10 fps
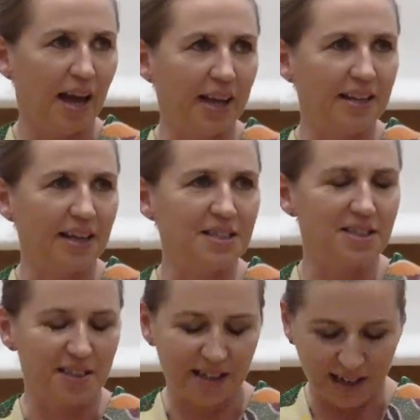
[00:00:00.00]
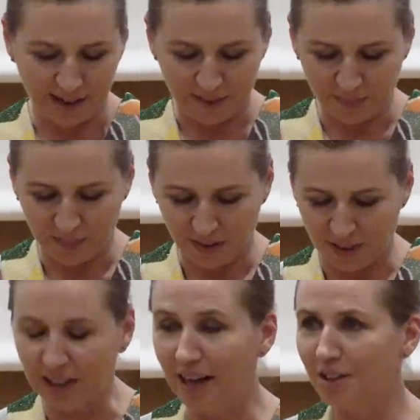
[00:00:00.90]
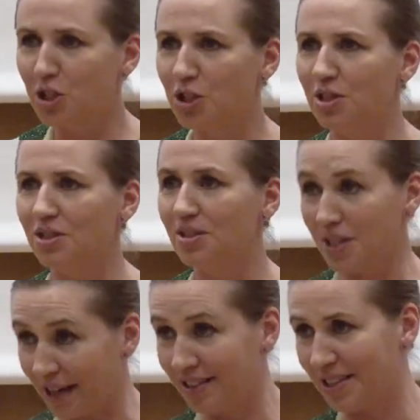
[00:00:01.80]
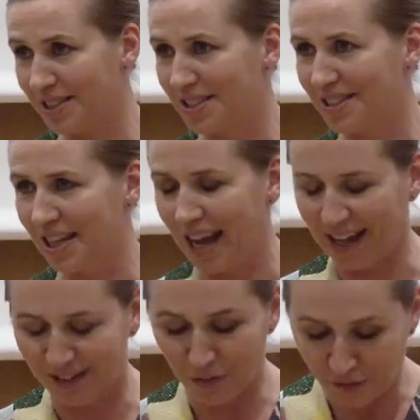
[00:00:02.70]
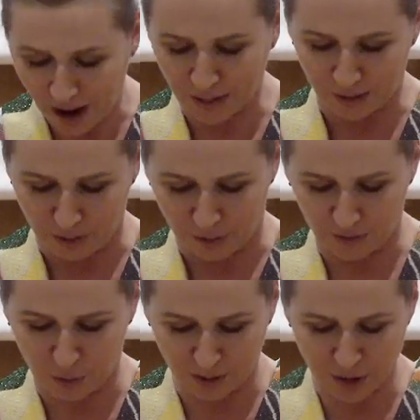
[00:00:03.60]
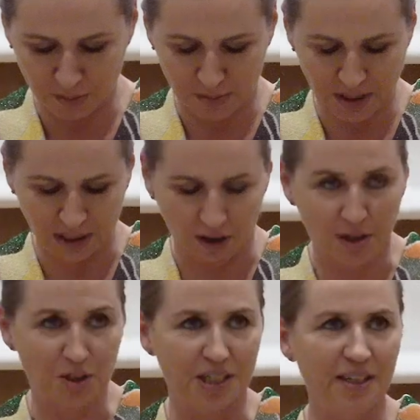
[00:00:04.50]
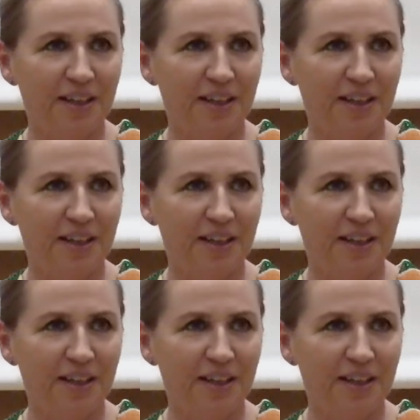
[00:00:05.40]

And as the Danish scientist and father of quantum technology,